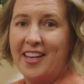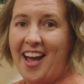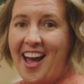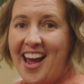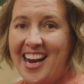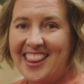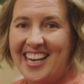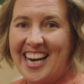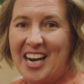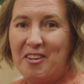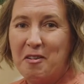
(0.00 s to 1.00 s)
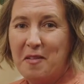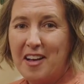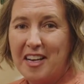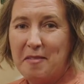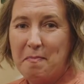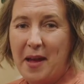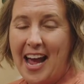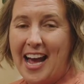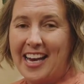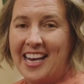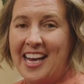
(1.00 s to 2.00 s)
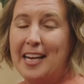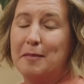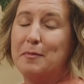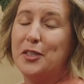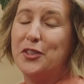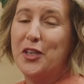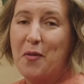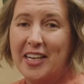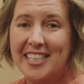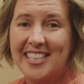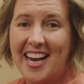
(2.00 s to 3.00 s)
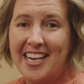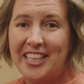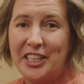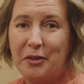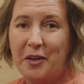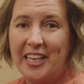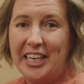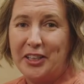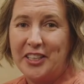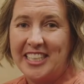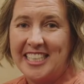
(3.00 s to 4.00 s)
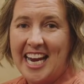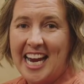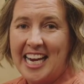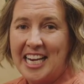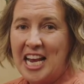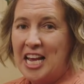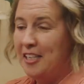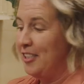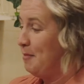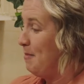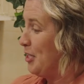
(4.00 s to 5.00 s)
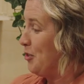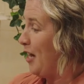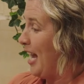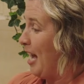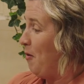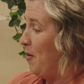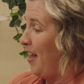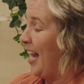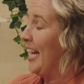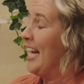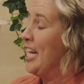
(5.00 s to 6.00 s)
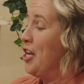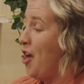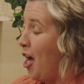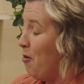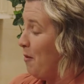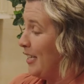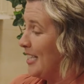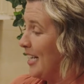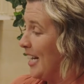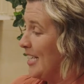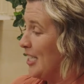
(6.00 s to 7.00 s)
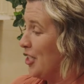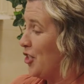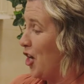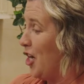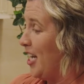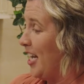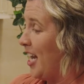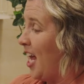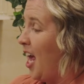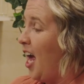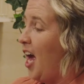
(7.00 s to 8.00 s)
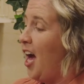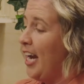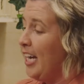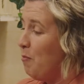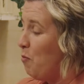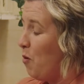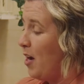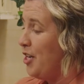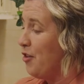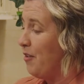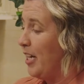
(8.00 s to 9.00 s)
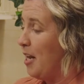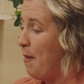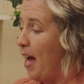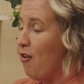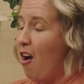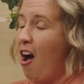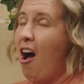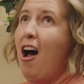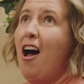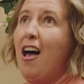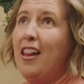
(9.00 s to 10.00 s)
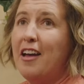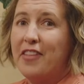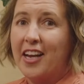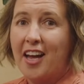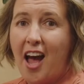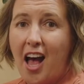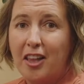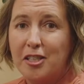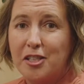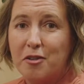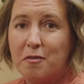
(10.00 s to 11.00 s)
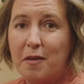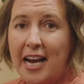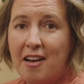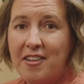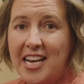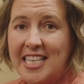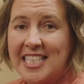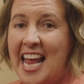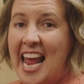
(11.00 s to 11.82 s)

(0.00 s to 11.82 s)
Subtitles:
Hi there, and welcome back. I'm so excited you are here today. Mr. Owl, I cannot wait to get started. I am wondering about all of the colors around us